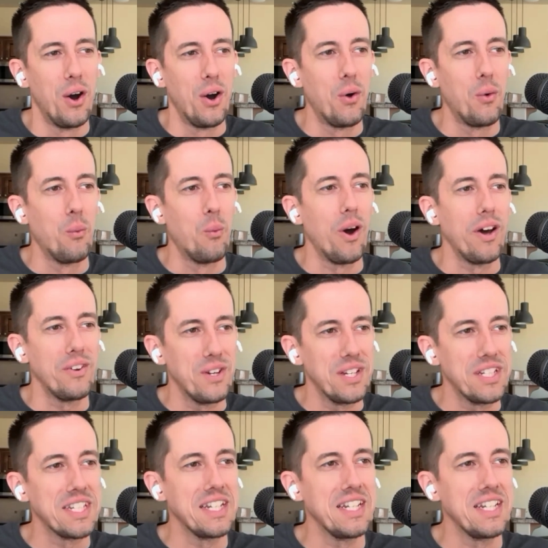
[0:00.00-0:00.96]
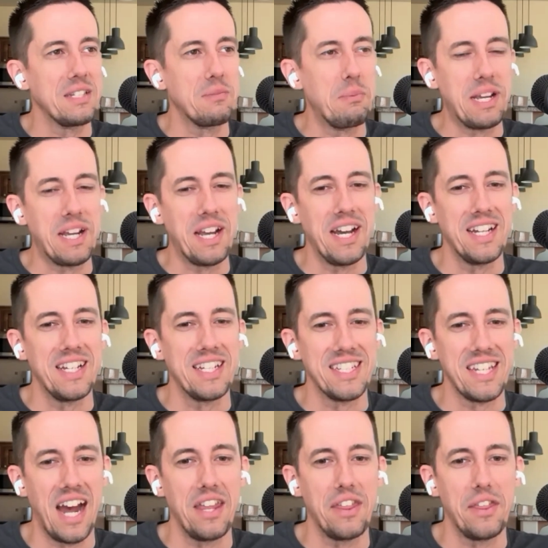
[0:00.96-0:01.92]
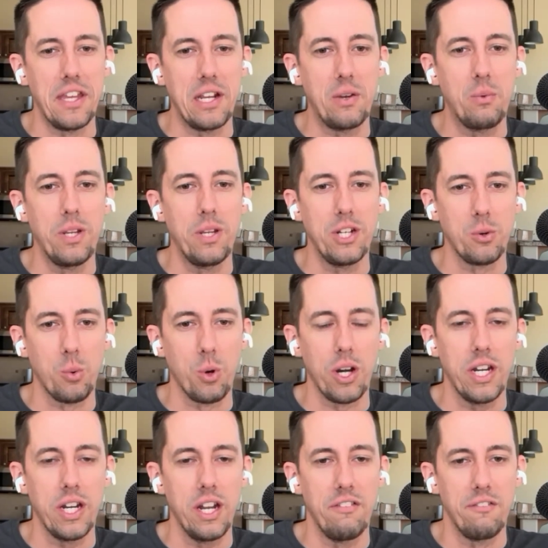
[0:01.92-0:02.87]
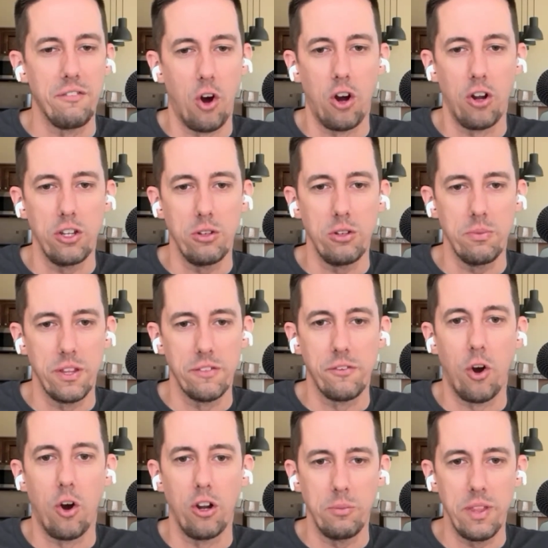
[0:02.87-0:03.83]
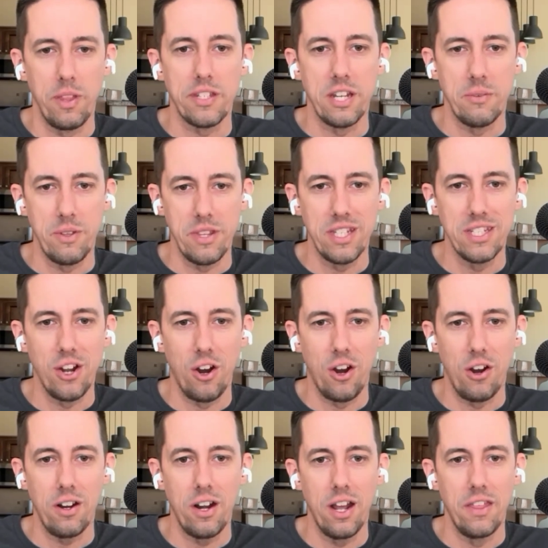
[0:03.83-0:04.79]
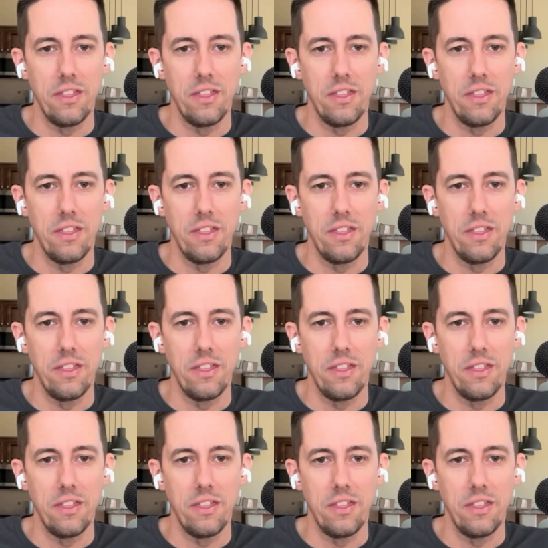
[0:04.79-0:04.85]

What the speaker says: One reason is because I think when you're working at the volume that some of these are,